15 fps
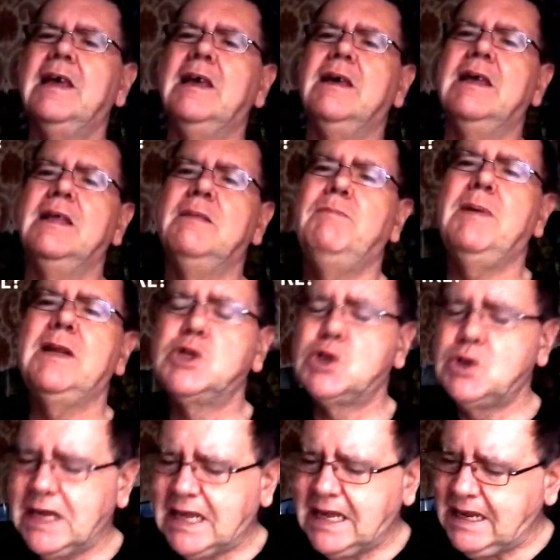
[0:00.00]
Bit
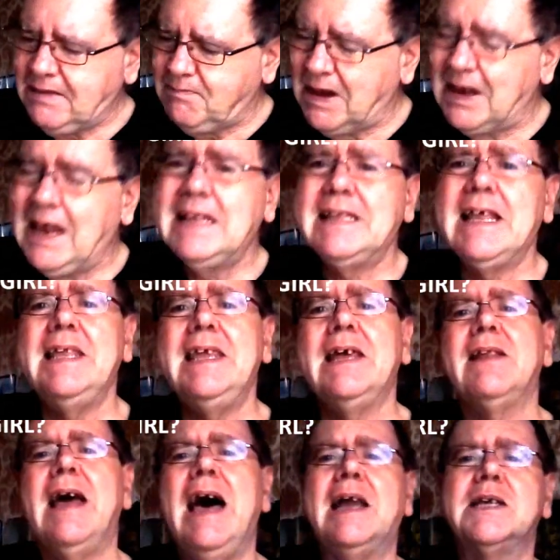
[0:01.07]
tricky. I like Danielle
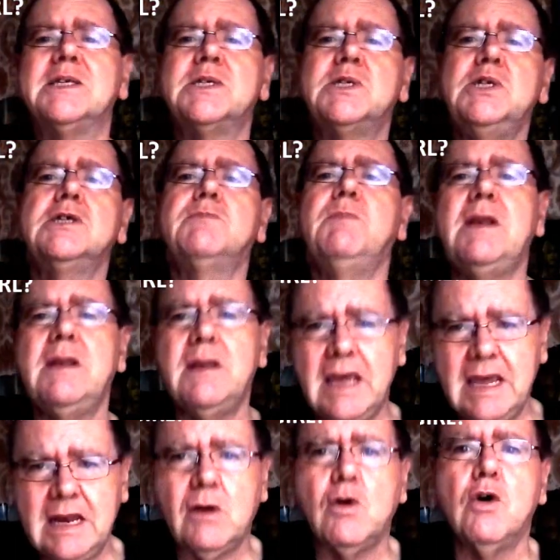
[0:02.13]
Harris. She's been in a
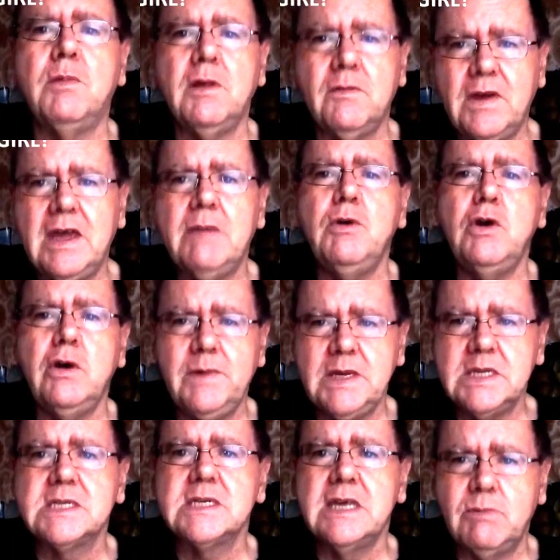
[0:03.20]
couple of her movies,
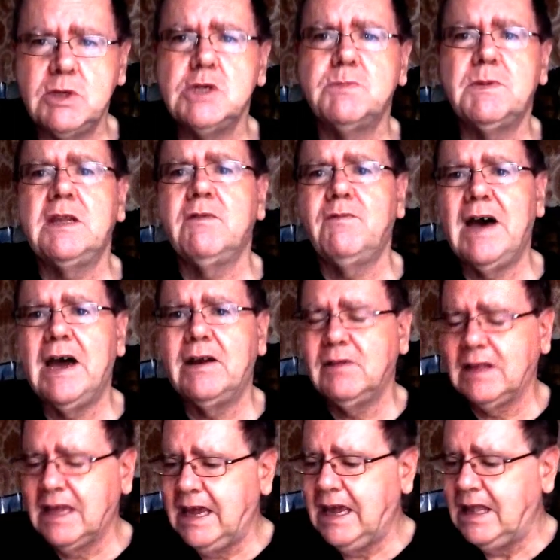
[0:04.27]
where she's been the final
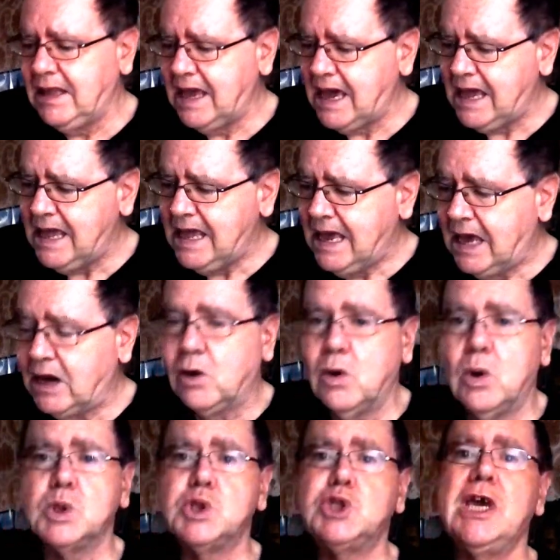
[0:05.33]
girl, yeah. And of course,
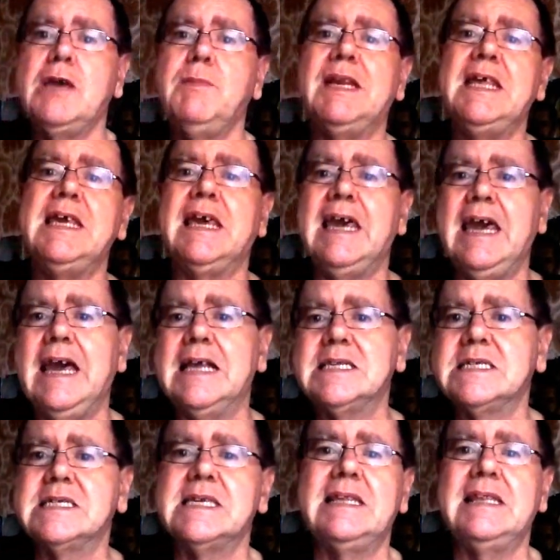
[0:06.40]
Jamie Lee Curtis
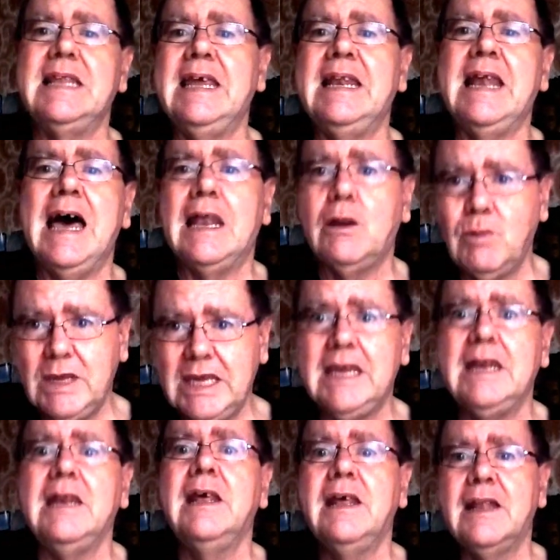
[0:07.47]
in Halloween,
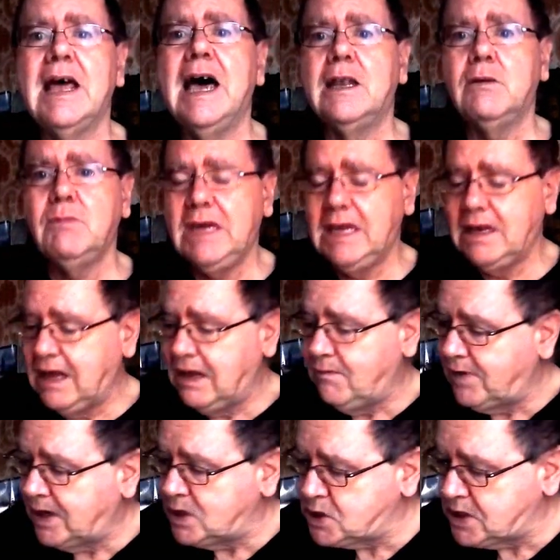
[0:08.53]
the Halloween
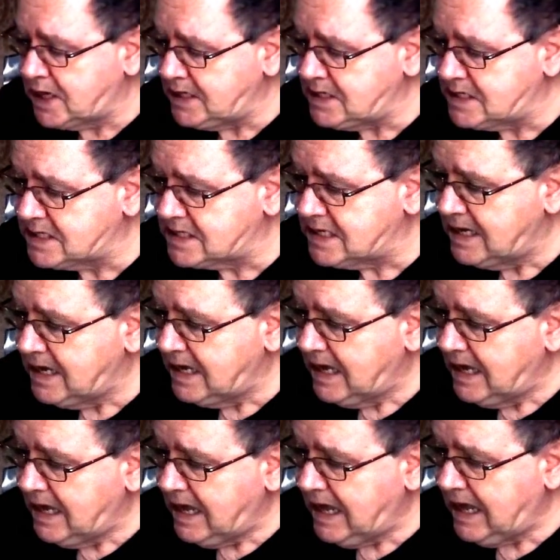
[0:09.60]
franchise.
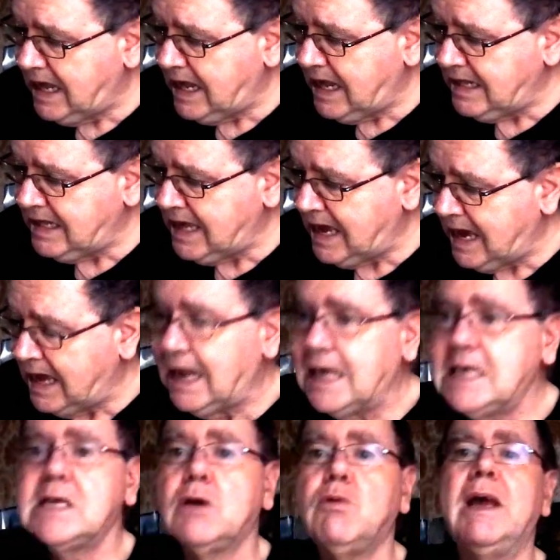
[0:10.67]
Yeah, I like
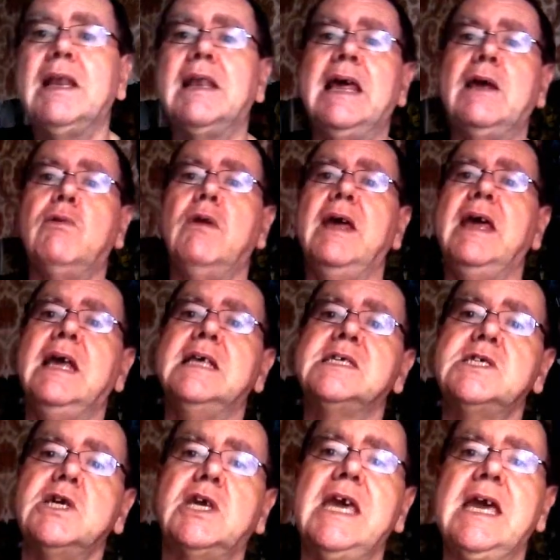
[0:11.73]
quite like
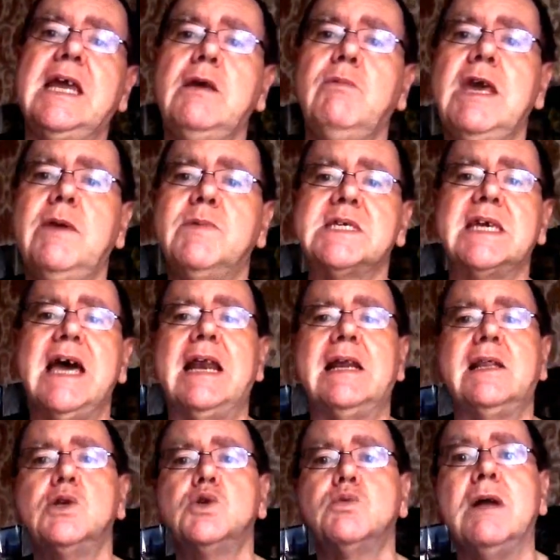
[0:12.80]
Sigourney Weaver's character as
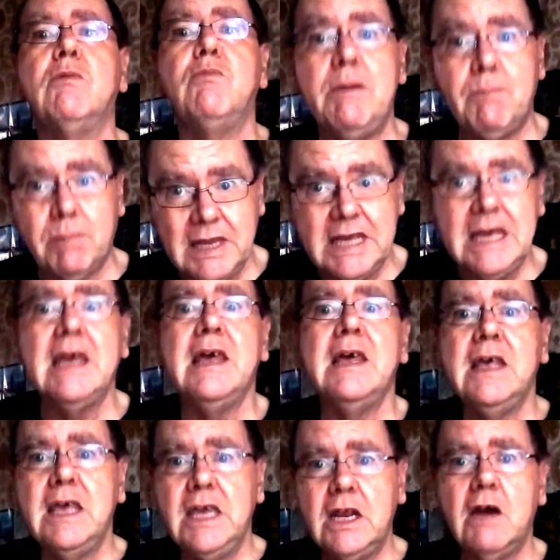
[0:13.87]
well, Ripley, you
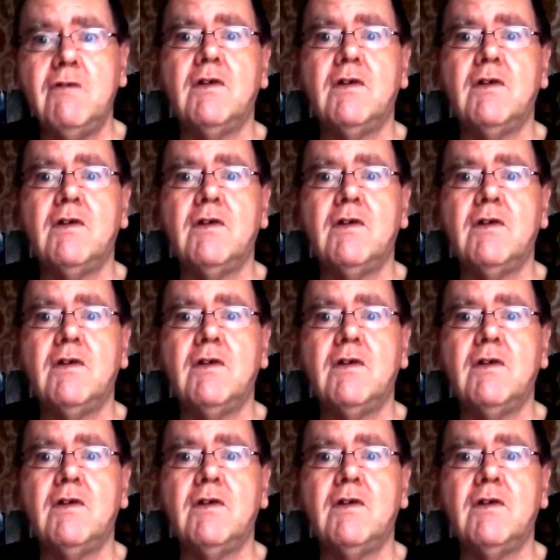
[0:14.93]
know, from the